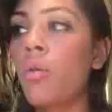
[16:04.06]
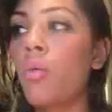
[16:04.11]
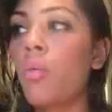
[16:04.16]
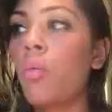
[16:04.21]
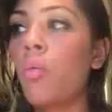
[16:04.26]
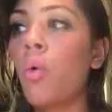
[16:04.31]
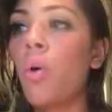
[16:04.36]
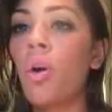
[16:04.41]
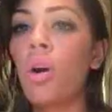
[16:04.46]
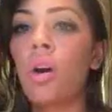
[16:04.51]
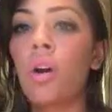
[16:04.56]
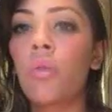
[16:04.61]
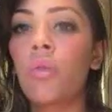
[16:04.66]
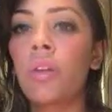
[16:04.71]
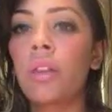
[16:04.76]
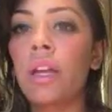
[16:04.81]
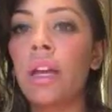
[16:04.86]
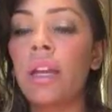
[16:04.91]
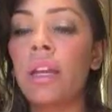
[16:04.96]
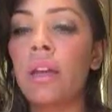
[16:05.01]

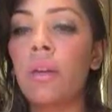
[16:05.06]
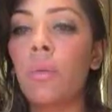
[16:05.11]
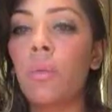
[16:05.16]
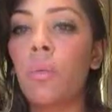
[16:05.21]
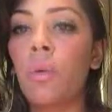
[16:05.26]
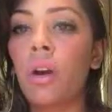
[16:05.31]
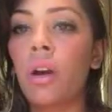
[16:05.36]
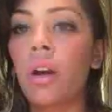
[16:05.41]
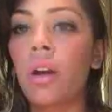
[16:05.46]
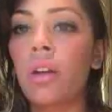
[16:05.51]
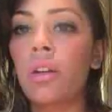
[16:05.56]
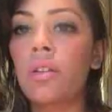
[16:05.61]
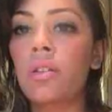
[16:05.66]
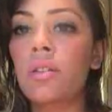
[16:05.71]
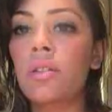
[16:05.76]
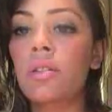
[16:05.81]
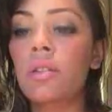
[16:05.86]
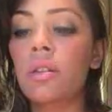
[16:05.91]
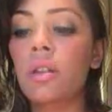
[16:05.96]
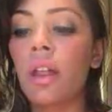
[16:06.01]
war-related
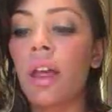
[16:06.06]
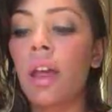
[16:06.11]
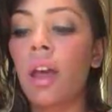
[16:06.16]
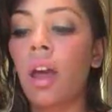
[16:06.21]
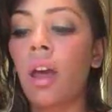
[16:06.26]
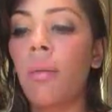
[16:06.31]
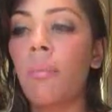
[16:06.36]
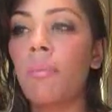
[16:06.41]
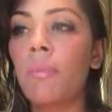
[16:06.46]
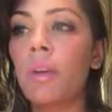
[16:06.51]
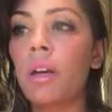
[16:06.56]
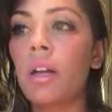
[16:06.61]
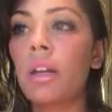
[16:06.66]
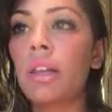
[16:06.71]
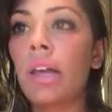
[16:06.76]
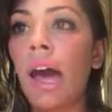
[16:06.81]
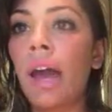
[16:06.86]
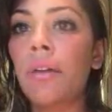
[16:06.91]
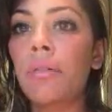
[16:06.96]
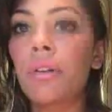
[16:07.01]
words, like
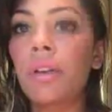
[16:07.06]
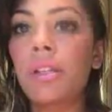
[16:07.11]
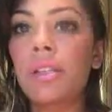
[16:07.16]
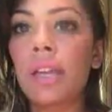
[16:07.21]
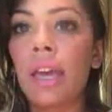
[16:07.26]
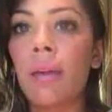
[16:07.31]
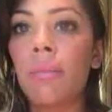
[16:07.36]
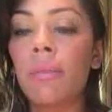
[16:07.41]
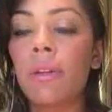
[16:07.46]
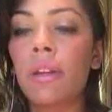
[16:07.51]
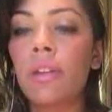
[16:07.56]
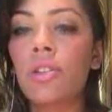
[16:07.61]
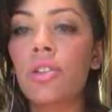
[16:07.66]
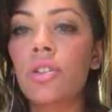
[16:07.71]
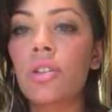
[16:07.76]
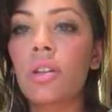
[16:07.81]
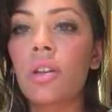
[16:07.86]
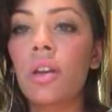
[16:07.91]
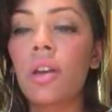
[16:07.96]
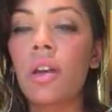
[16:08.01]
collateral
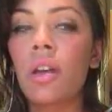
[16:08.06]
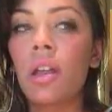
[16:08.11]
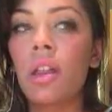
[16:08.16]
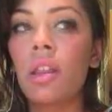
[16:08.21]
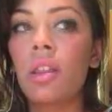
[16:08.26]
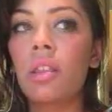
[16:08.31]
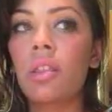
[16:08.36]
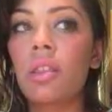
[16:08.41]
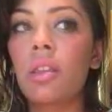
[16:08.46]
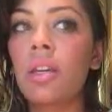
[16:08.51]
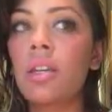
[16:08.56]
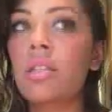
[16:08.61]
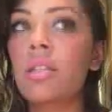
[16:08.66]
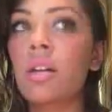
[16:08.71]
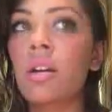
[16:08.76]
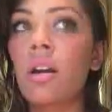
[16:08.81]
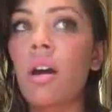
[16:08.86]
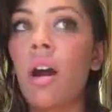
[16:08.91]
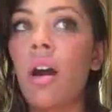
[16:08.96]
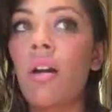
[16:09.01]
damage, these
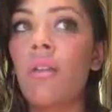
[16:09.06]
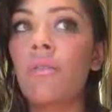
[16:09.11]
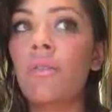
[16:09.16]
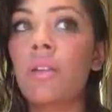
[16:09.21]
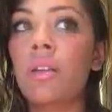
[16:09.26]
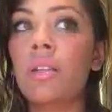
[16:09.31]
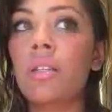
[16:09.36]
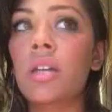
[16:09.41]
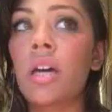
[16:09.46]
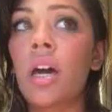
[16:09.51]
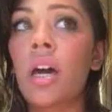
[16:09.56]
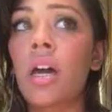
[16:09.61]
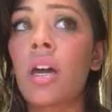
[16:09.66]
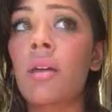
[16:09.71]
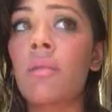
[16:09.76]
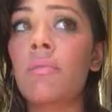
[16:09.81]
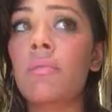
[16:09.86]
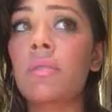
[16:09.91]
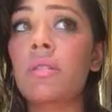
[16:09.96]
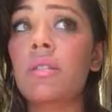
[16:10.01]
are
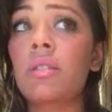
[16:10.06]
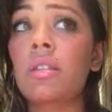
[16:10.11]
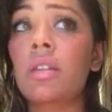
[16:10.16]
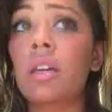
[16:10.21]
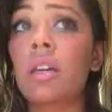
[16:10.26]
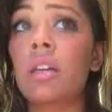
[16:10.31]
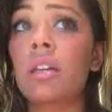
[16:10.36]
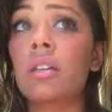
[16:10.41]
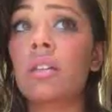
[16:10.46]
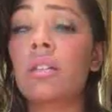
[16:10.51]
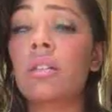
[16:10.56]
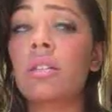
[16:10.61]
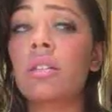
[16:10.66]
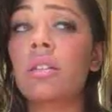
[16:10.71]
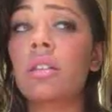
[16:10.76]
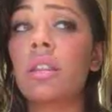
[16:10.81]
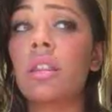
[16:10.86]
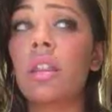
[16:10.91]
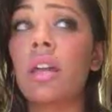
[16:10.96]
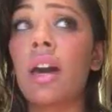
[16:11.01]
oftentimes things
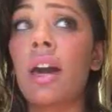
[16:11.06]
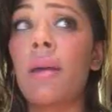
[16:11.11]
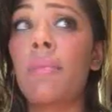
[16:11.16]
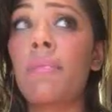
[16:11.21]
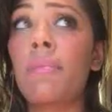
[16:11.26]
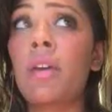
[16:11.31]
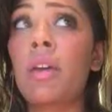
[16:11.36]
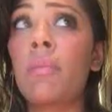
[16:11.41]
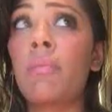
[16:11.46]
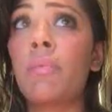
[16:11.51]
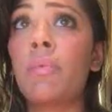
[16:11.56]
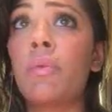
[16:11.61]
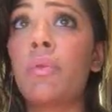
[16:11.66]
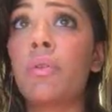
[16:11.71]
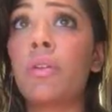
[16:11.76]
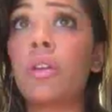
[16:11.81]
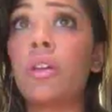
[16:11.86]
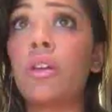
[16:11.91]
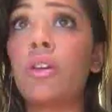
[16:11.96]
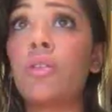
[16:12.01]
that people
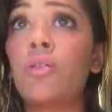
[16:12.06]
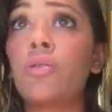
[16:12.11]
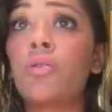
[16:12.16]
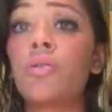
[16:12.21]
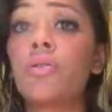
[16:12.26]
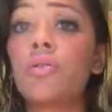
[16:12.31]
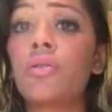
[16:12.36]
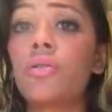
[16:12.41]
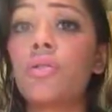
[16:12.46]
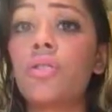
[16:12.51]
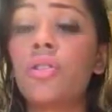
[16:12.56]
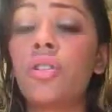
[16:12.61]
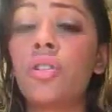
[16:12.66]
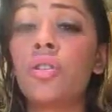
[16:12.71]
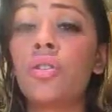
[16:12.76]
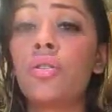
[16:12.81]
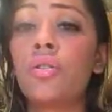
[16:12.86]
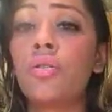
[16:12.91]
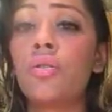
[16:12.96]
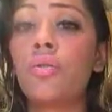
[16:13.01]
use
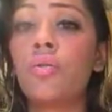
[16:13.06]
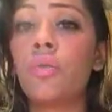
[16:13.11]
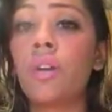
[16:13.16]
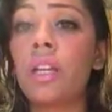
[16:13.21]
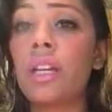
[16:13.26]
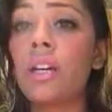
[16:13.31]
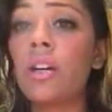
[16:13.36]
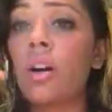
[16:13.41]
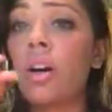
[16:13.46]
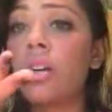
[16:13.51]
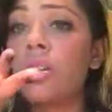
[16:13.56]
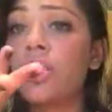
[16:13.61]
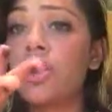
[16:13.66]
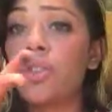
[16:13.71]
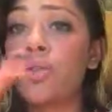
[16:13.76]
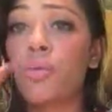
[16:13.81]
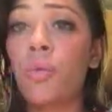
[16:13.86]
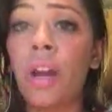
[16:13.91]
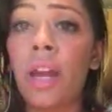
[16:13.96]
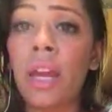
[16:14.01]
to, what he called,
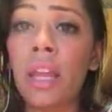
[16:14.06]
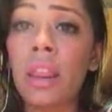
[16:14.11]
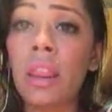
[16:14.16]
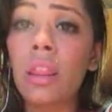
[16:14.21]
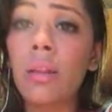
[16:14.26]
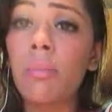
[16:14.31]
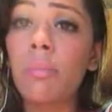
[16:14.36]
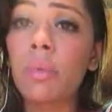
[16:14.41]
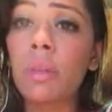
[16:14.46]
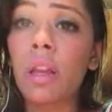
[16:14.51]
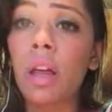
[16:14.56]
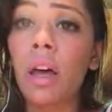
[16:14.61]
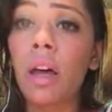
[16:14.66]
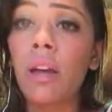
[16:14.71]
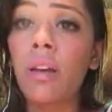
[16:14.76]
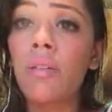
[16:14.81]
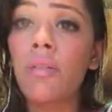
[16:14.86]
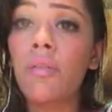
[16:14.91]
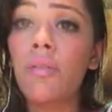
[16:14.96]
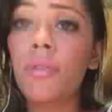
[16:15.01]
drain the
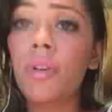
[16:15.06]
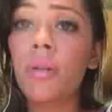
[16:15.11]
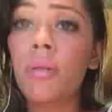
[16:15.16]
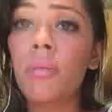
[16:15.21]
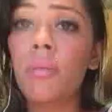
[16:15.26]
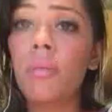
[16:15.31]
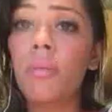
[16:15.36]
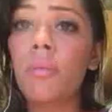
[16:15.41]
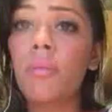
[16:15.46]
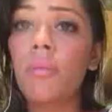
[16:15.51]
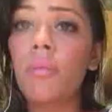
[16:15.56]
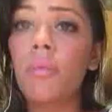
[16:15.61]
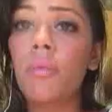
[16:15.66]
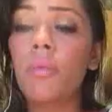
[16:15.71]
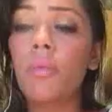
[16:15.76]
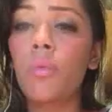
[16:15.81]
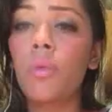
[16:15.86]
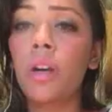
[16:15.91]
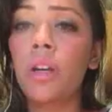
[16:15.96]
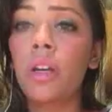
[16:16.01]
blood from
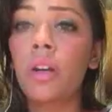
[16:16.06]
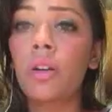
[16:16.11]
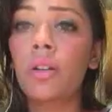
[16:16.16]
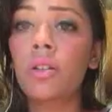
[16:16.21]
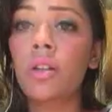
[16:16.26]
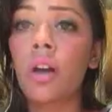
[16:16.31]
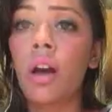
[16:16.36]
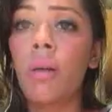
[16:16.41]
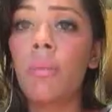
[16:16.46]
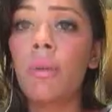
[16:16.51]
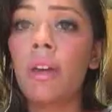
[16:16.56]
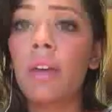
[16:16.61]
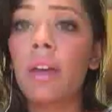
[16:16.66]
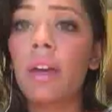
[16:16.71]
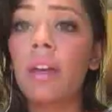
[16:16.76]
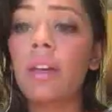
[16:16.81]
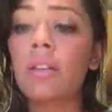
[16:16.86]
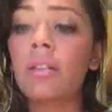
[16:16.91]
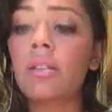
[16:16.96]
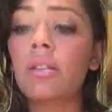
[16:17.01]
what your topic
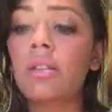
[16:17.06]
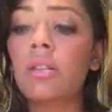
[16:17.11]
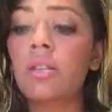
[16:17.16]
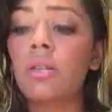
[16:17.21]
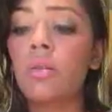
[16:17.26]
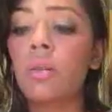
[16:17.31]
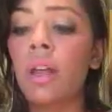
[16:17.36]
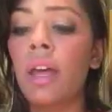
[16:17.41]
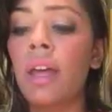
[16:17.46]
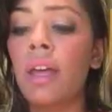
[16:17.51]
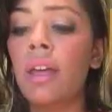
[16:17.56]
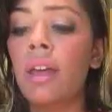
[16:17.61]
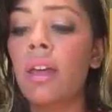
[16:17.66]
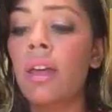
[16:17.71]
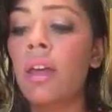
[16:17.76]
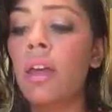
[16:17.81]
is. So, like,